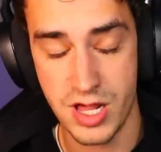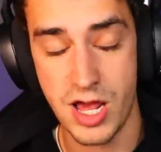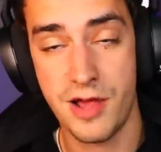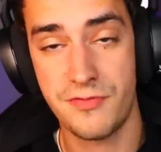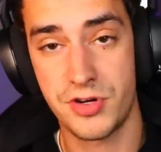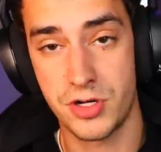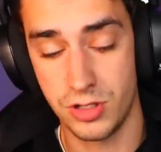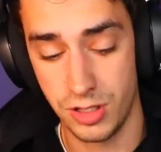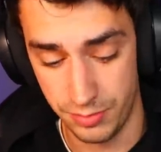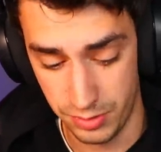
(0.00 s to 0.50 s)
to the
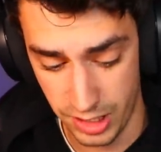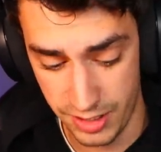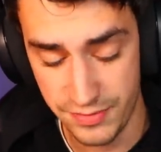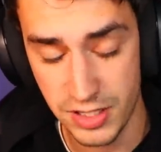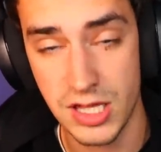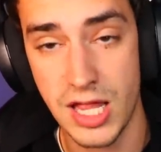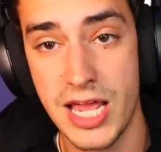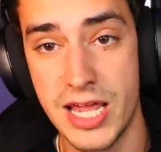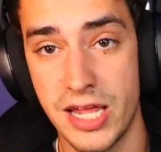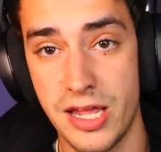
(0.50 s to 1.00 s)
afterclip. Leave
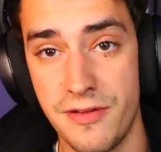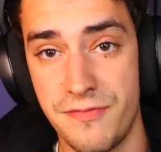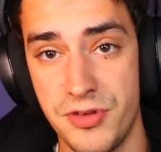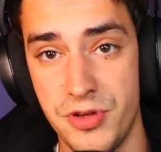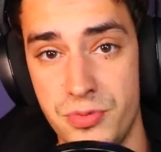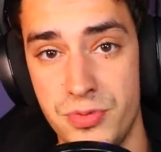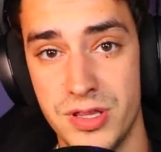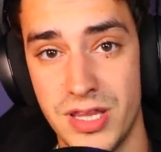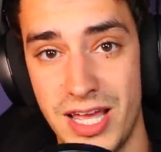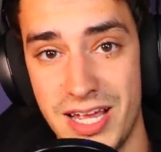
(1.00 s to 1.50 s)
a like if
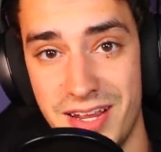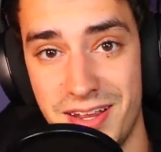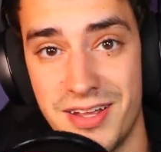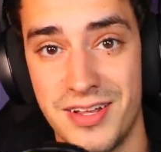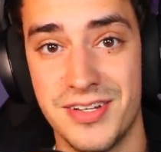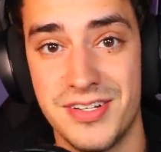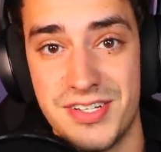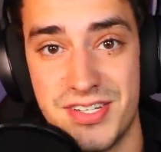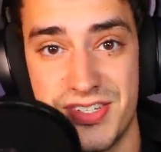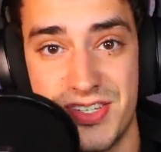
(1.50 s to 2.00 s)
you would like
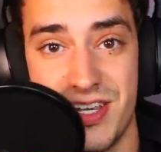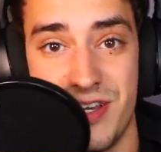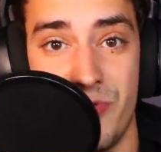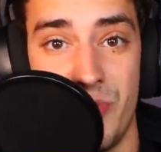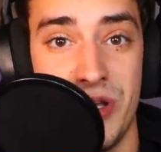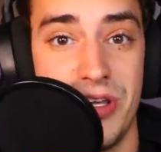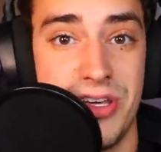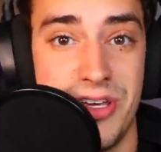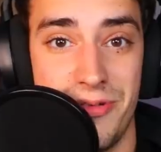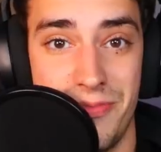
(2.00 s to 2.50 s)
to see
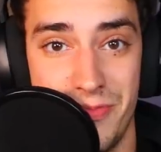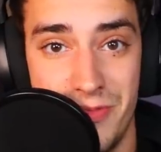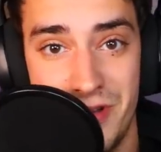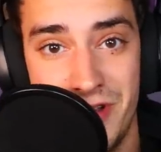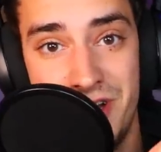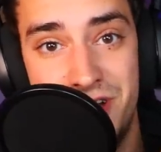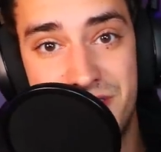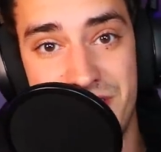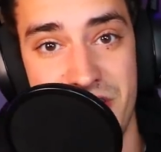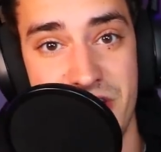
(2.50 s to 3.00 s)
William
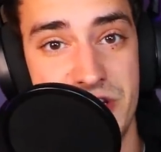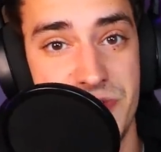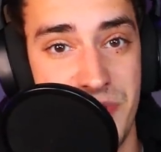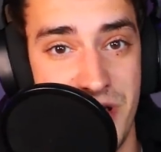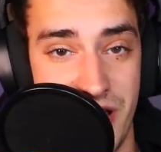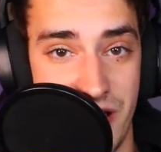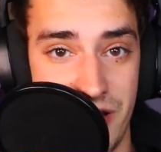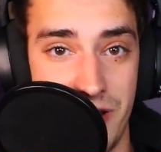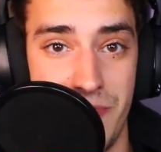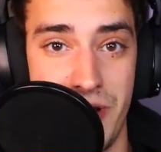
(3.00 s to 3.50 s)
teach
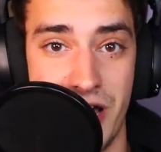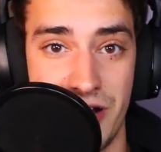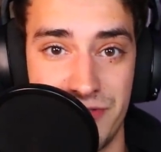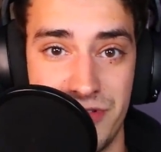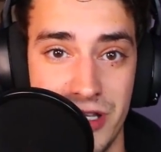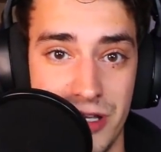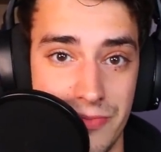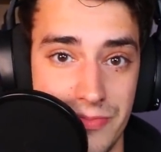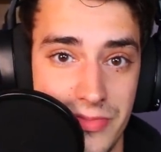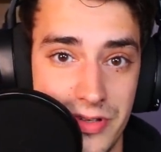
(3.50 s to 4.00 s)
me how to
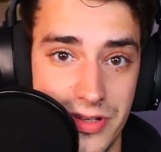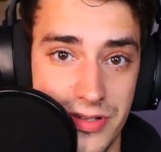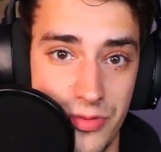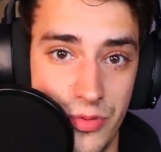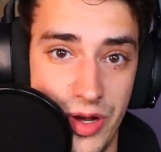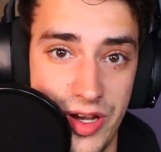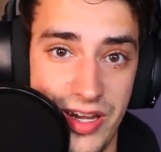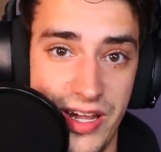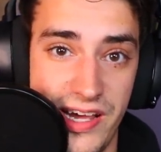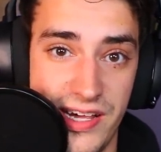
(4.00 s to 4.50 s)
backflip
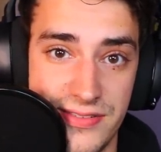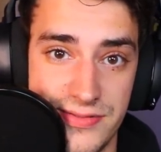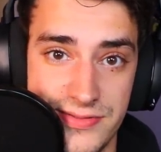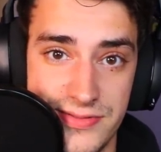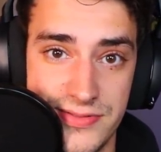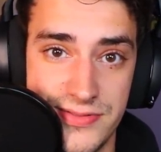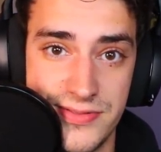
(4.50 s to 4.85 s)
one day.